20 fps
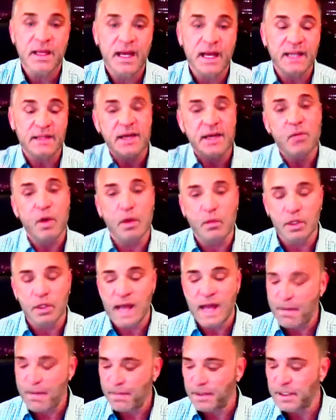And then what
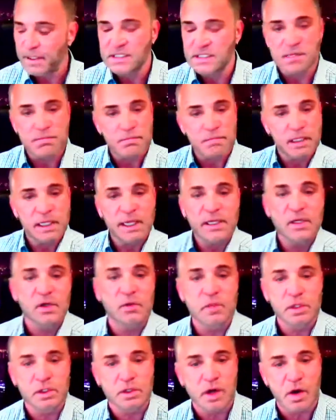will happen is a
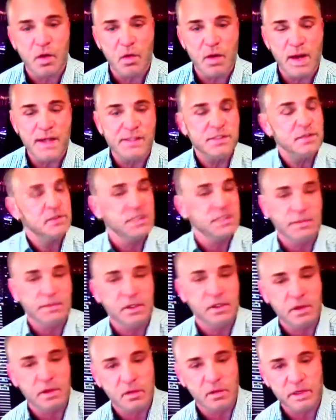millennial will go away and do some
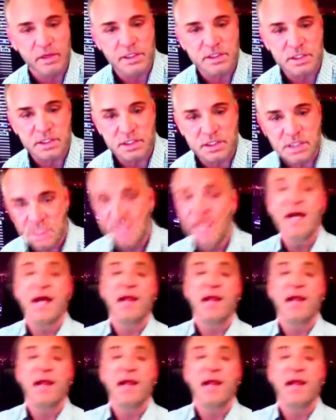of their own research.